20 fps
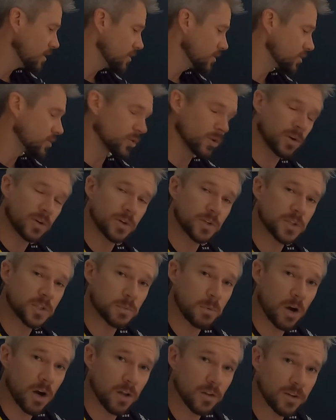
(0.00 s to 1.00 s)
shorter,
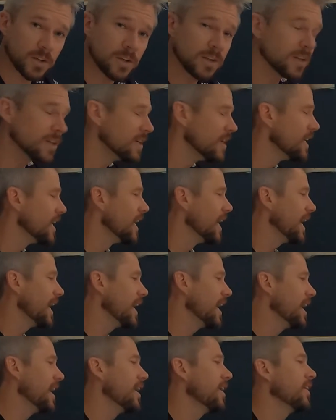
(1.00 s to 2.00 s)
smaller,
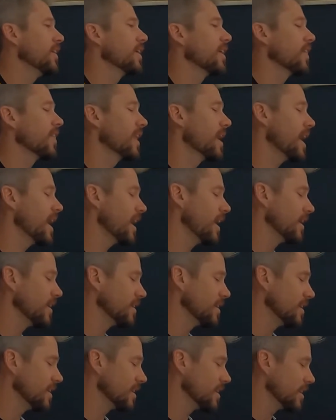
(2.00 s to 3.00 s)
and
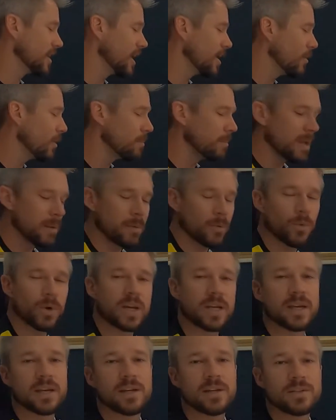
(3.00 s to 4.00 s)
that they would maybe
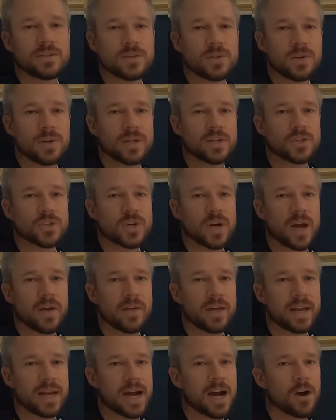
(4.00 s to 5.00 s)
want to get into it and try
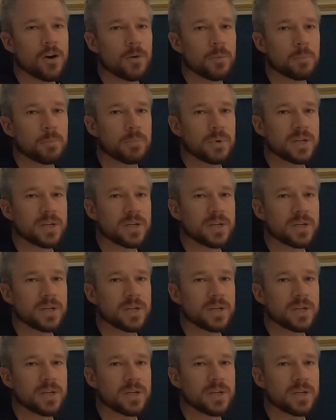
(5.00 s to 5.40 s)
that out.